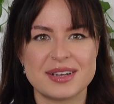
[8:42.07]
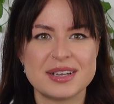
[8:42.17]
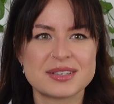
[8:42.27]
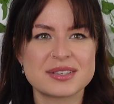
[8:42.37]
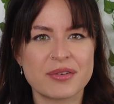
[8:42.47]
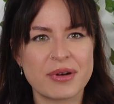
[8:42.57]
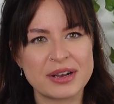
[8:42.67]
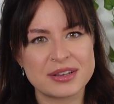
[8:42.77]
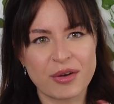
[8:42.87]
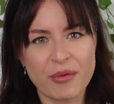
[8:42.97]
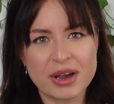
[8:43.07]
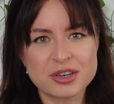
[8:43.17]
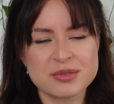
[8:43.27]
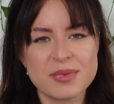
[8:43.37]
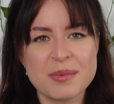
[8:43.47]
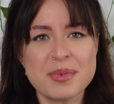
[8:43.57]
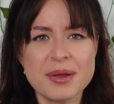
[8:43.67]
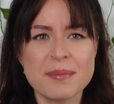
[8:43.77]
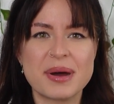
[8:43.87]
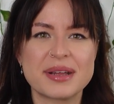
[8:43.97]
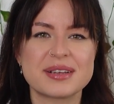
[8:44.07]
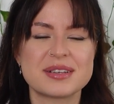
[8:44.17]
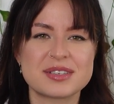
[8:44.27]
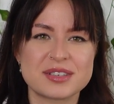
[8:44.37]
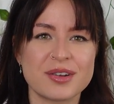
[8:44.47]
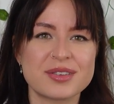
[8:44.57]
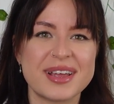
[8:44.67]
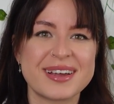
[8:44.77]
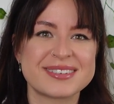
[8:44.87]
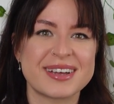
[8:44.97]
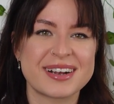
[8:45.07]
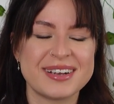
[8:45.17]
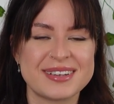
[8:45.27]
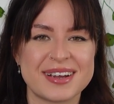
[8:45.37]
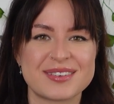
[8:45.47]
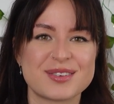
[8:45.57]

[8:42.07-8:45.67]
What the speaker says: It's the right direction maybe, but it's not exactly that.